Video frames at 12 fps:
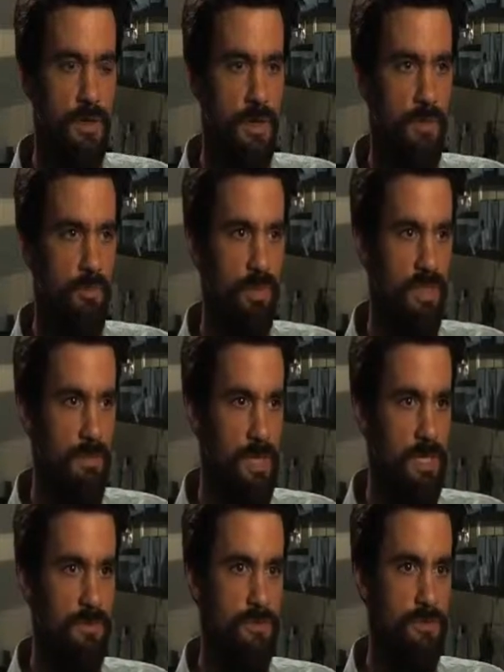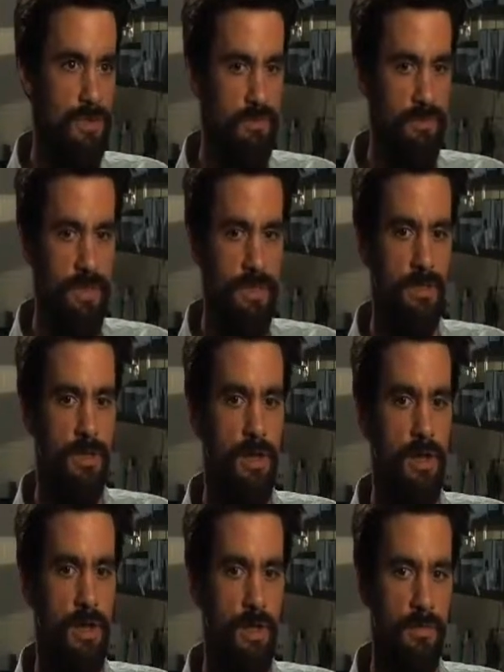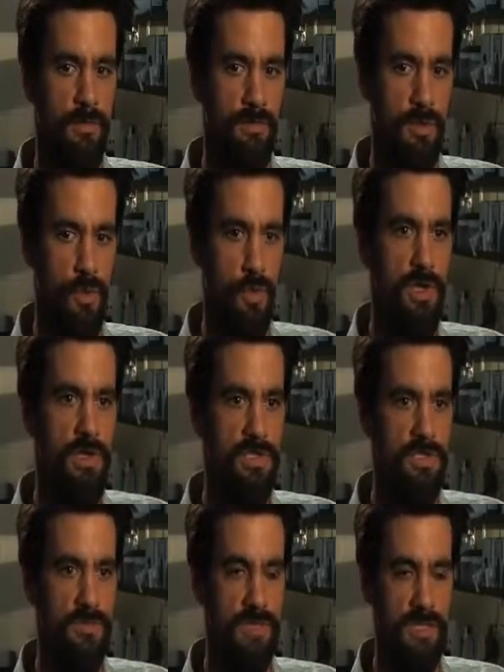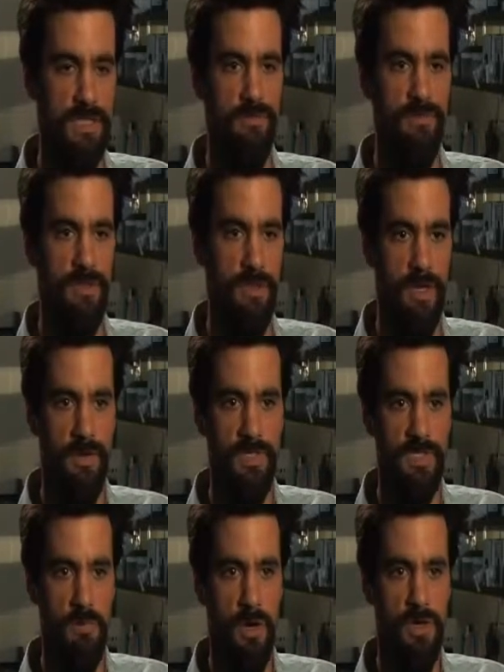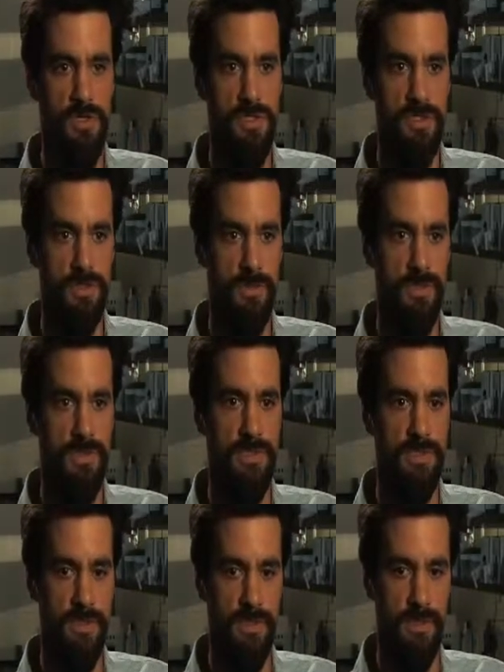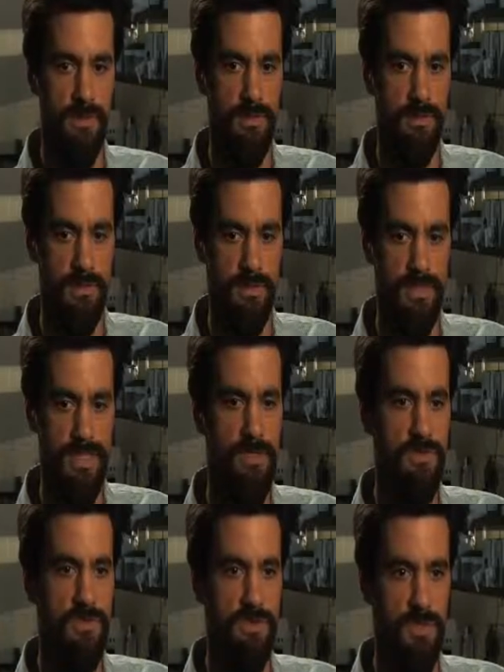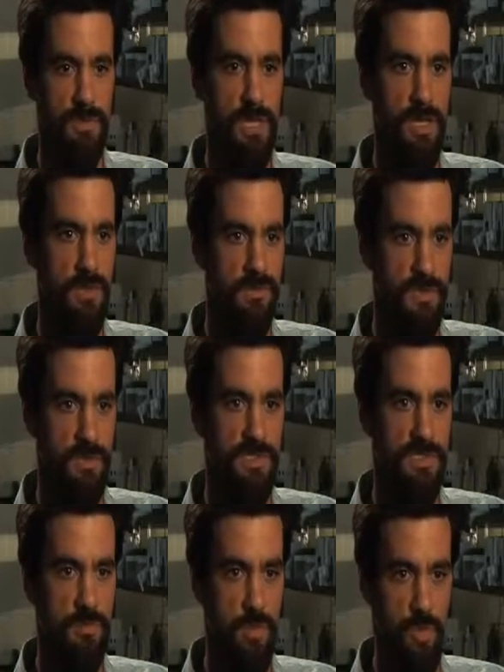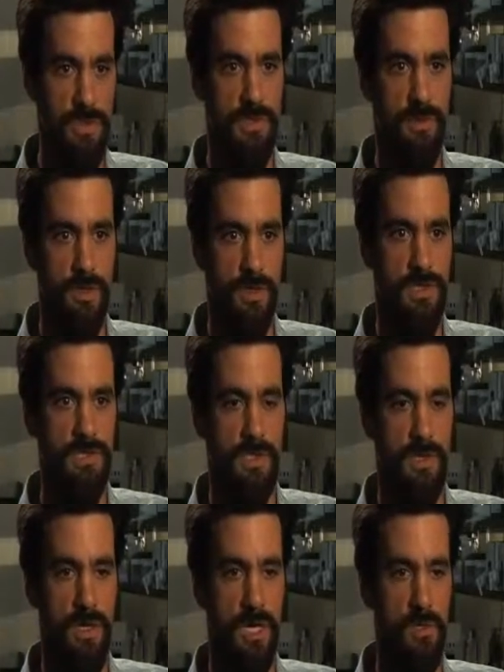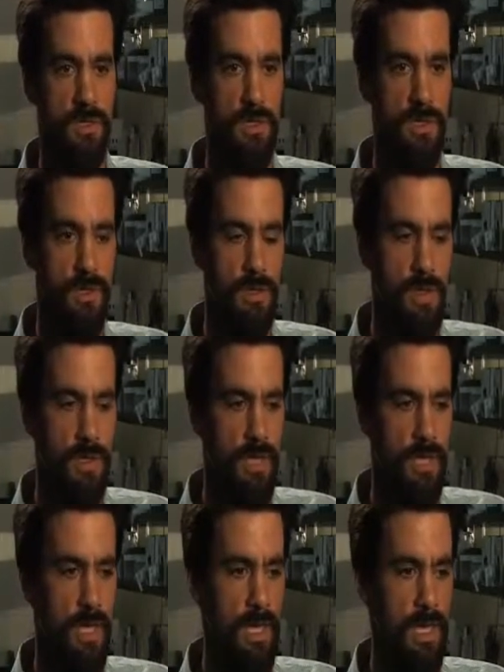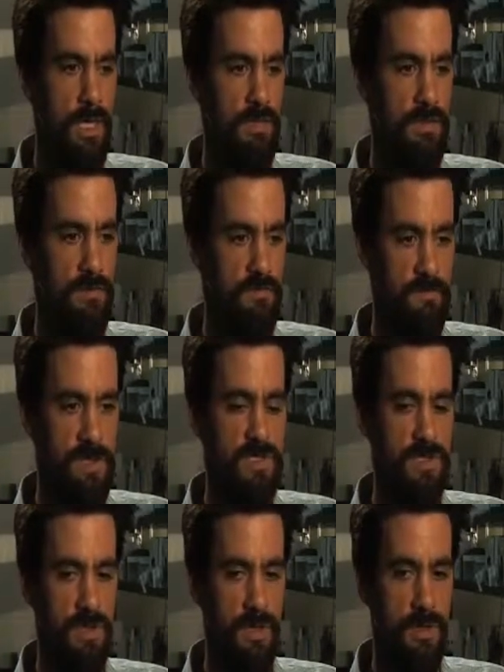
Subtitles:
But it's really important as a research community to mobilize the effort and to get the funding to really continue these long-term research projects.